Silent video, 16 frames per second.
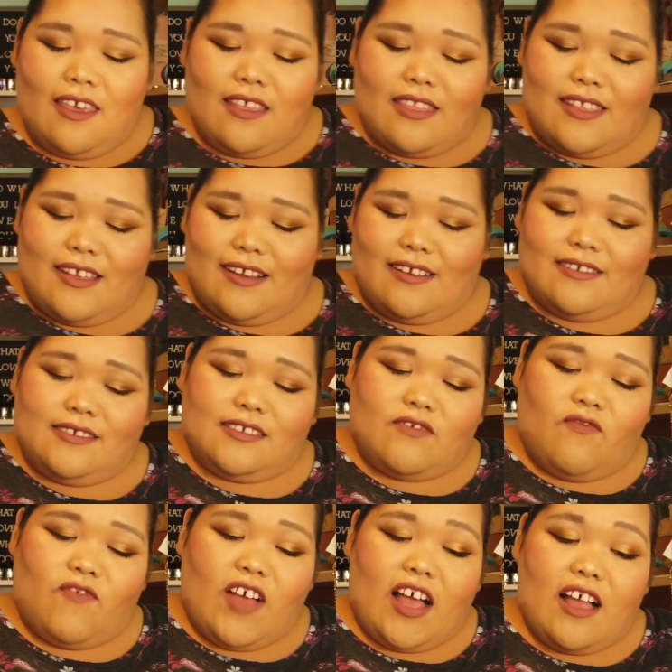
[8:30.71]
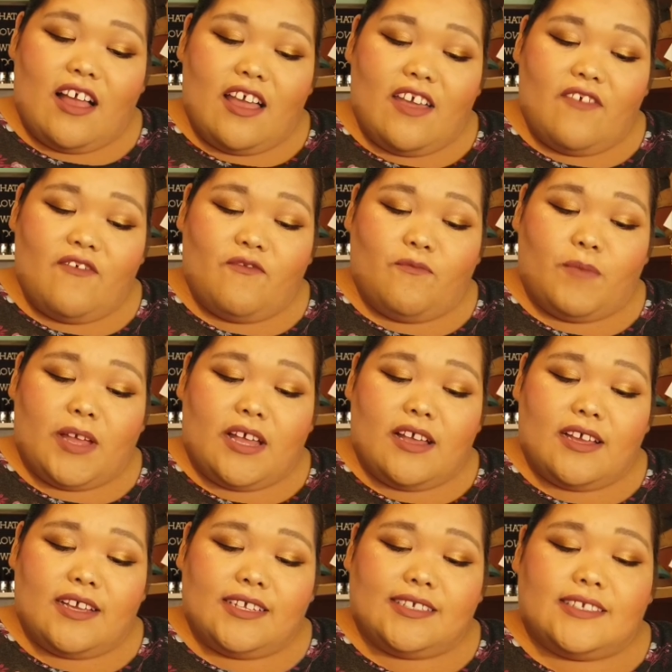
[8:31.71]
There's 5
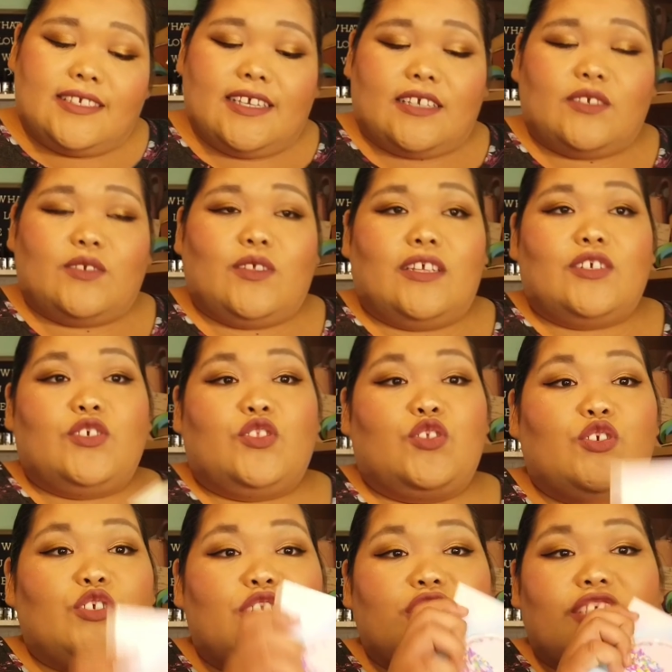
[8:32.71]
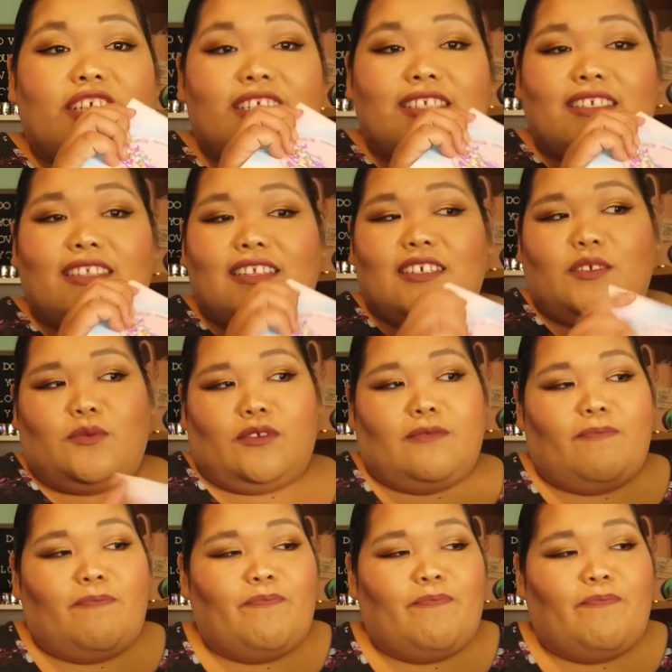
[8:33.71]
by 6. There's 30 shades in this one.